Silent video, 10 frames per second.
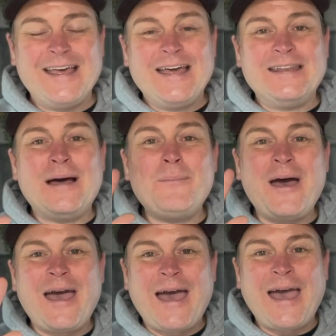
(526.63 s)
Number
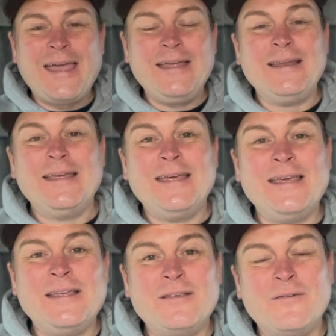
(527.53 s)
8
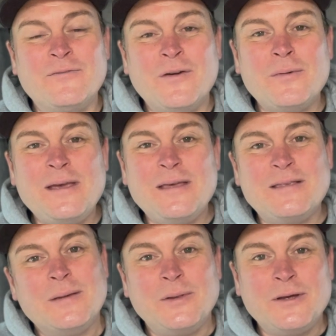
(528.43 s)
is very
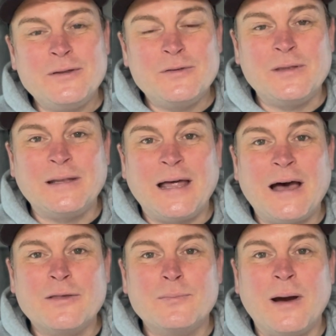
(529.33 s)
similar to the
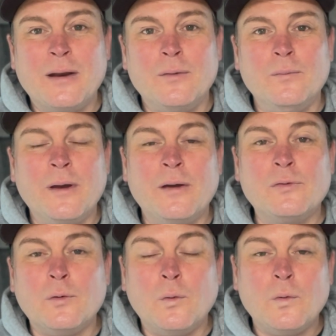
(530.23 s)
last one, where it's
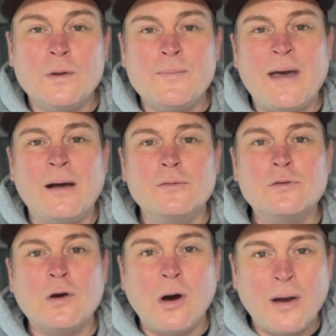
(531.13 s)
all about
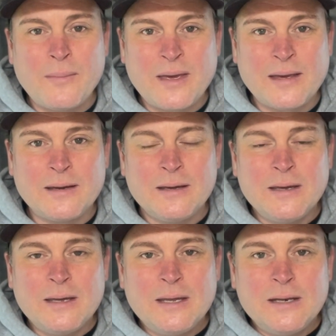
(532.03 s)
timing.
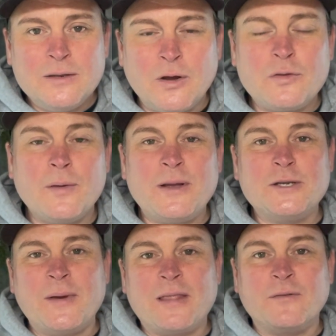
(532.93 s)
Not so much
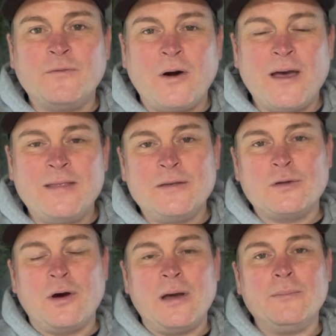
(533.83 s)
about the fire this
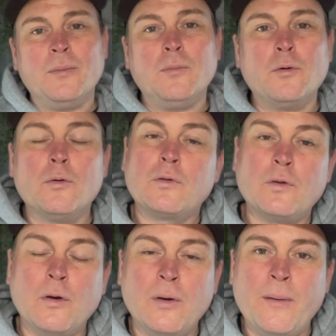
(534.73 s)
time, but more
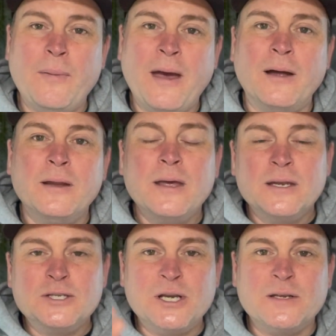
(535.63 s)
so about
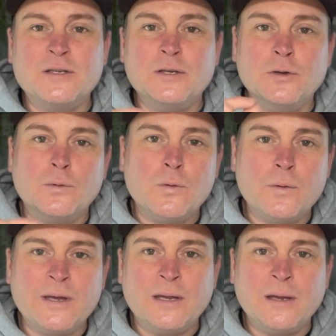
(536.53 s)
just your
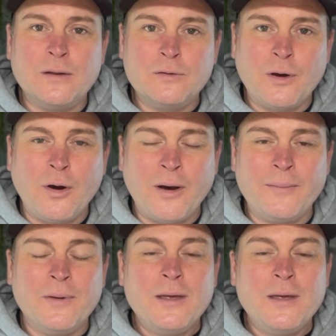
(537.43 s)
cooking time.